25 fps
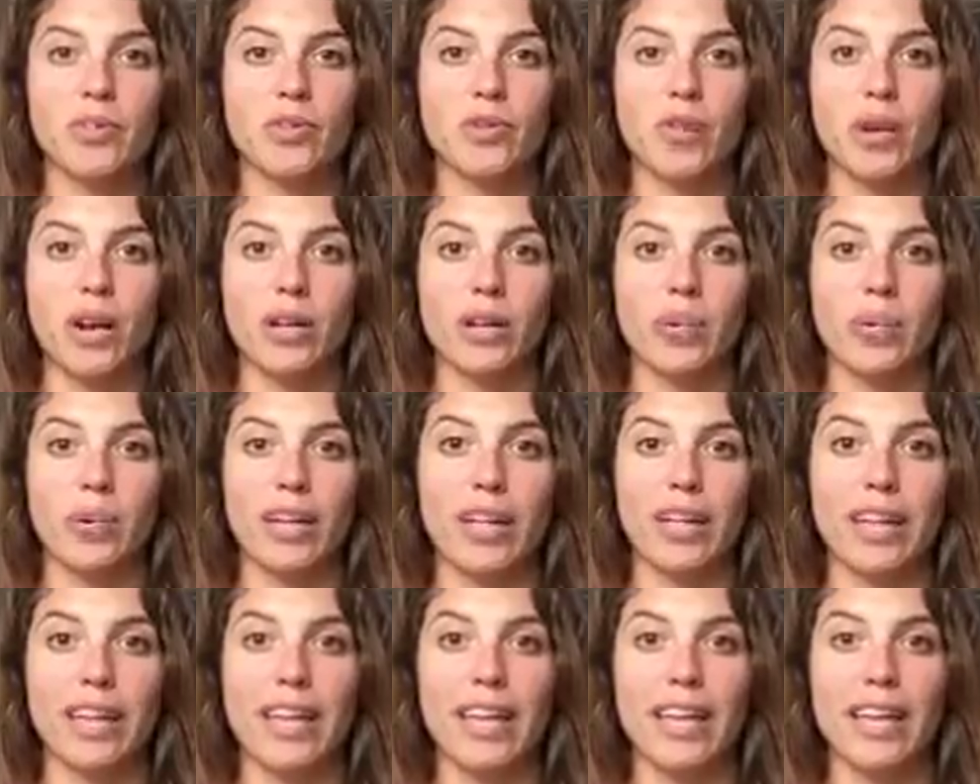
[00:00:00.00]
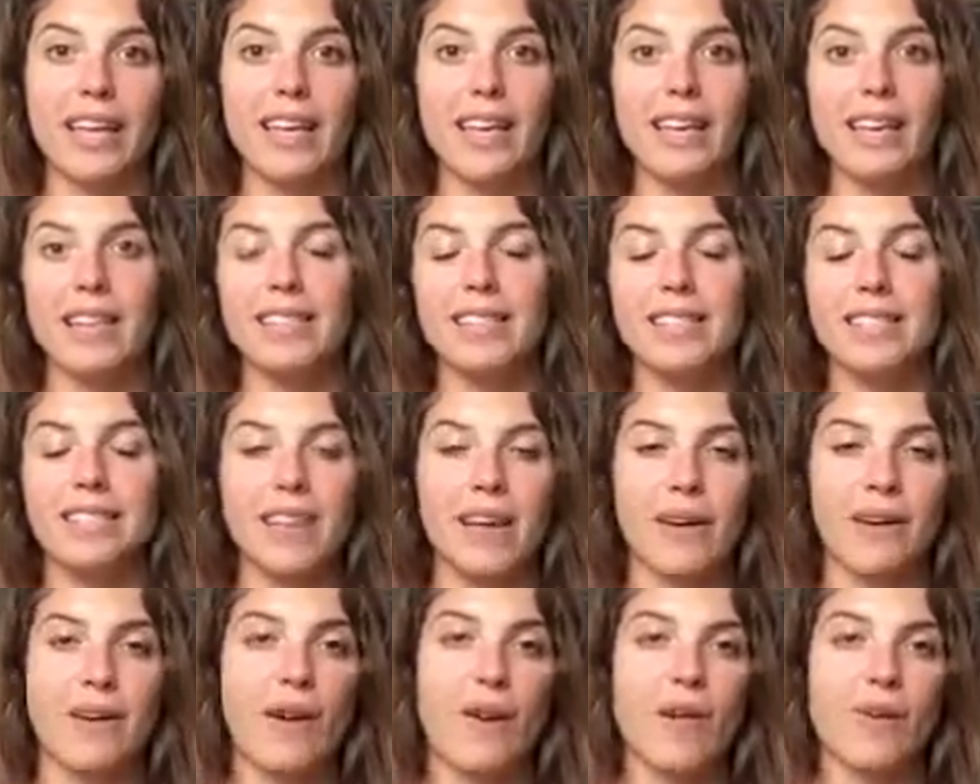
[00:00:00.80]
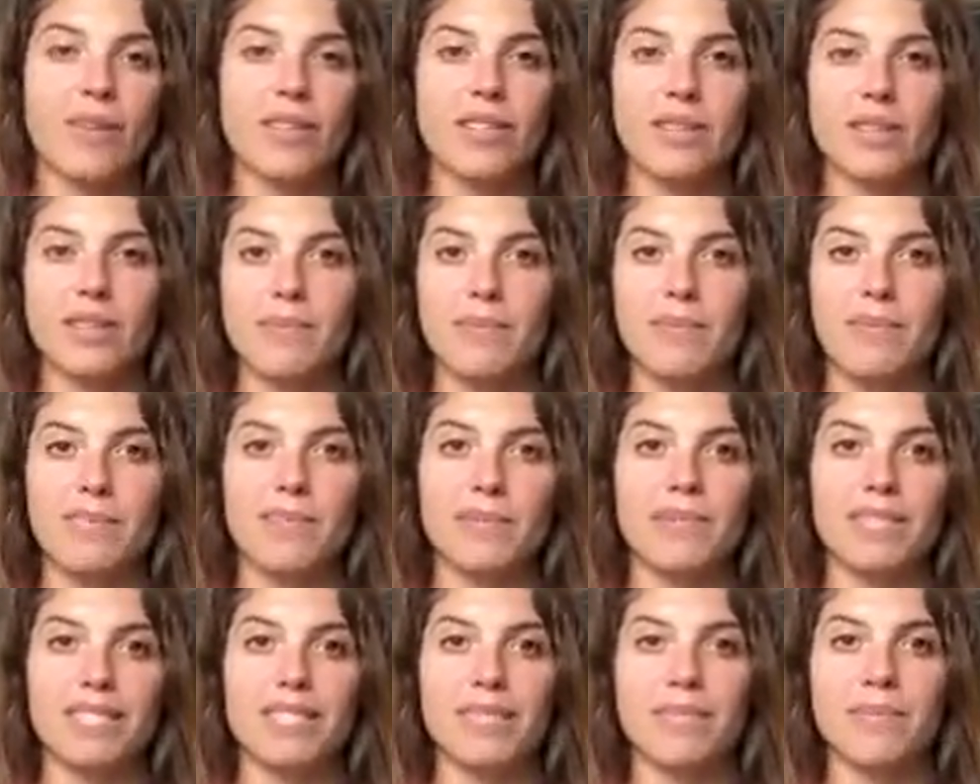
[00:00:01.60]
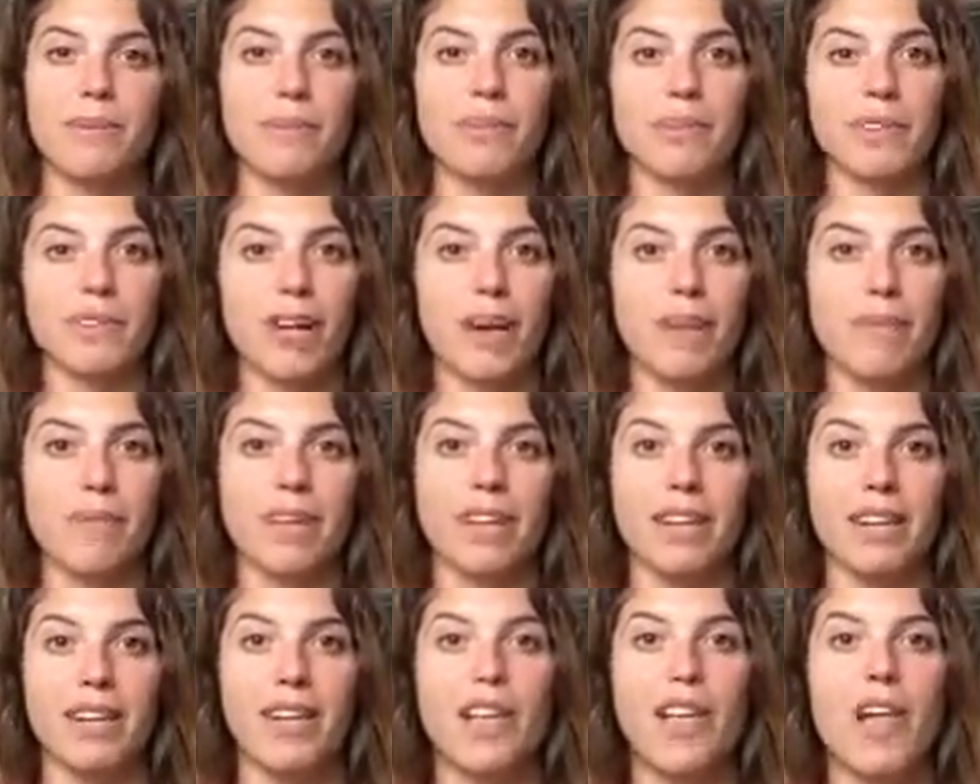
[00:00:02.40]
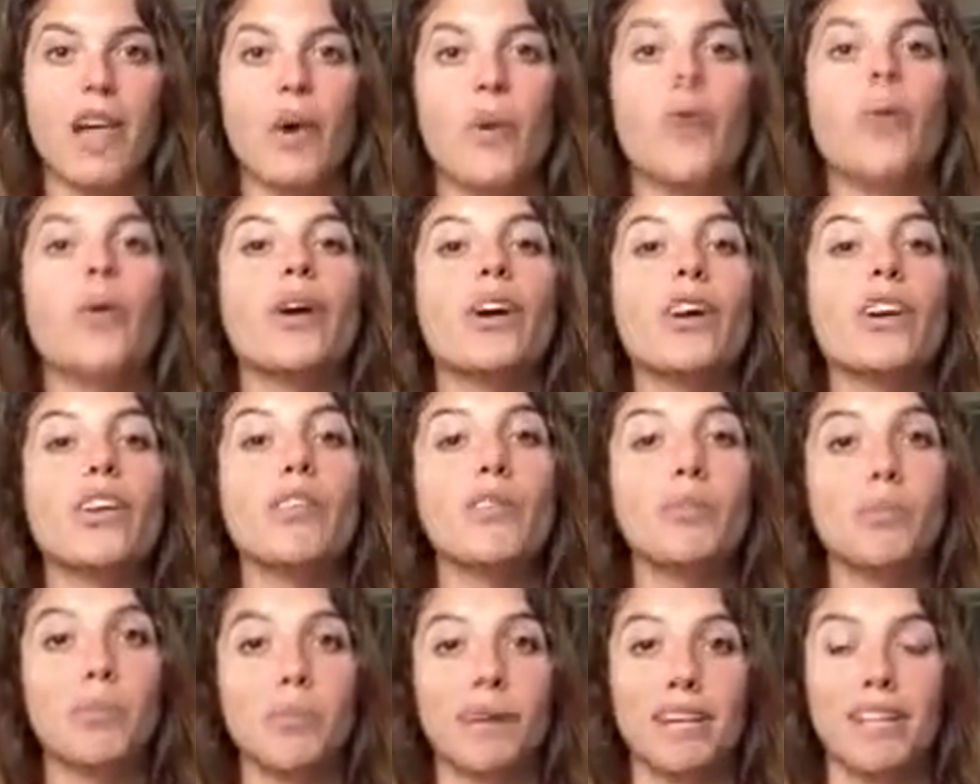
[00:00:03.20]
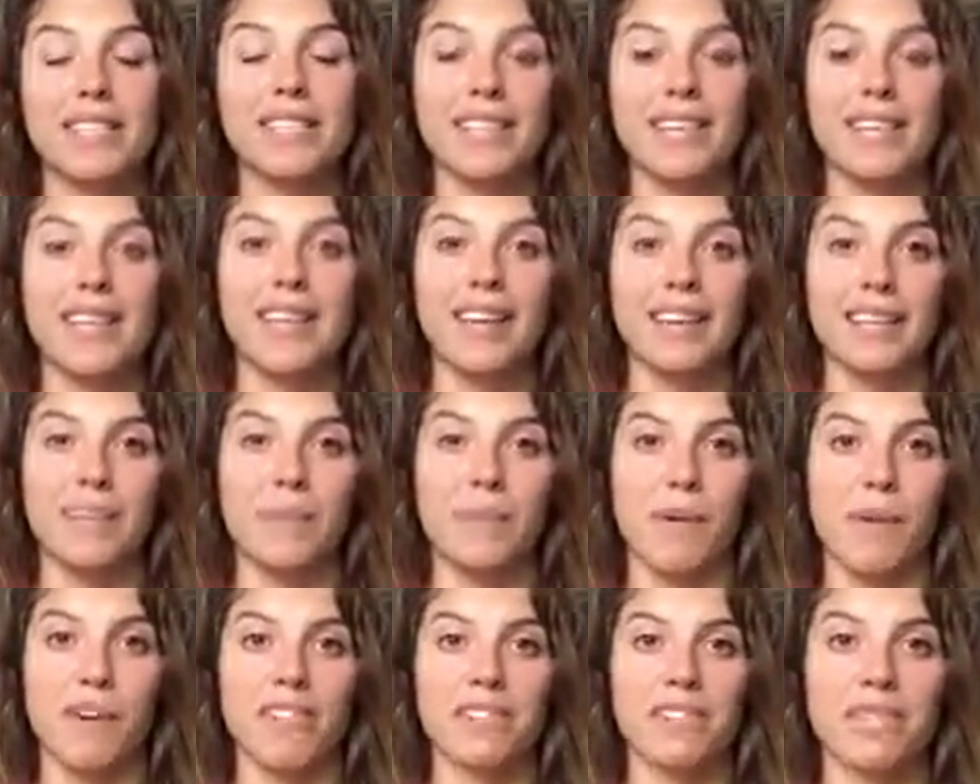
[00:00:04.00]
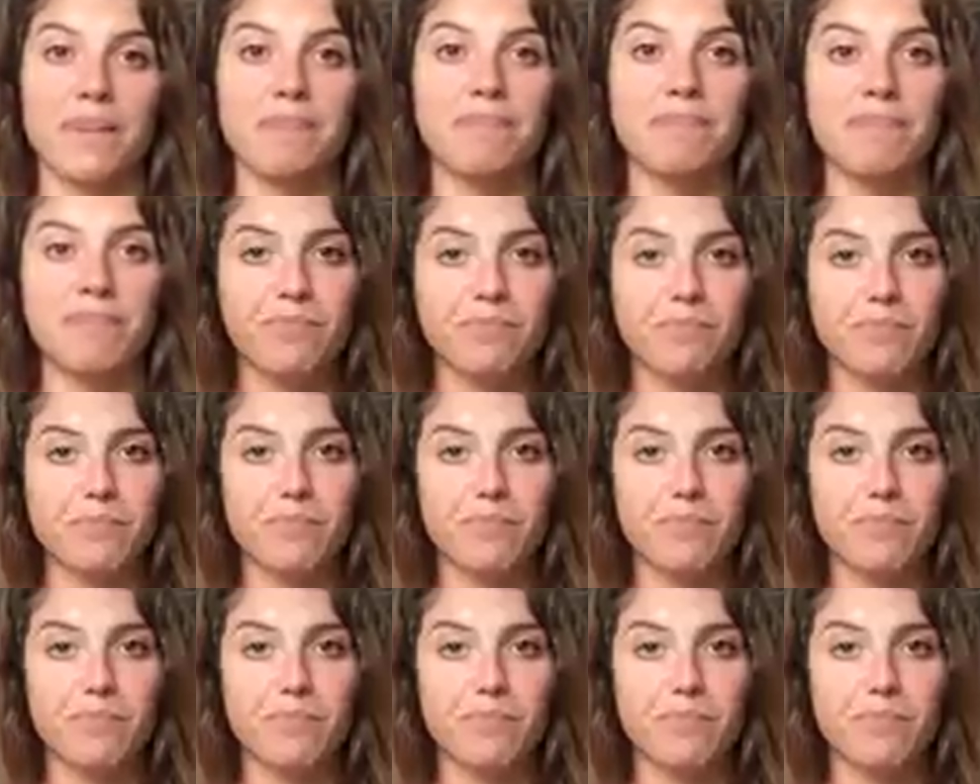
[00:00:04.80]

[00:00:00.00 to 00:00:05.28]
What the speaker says: your strong and weak leg, discount coach, business builder coming in, where you would place that next person.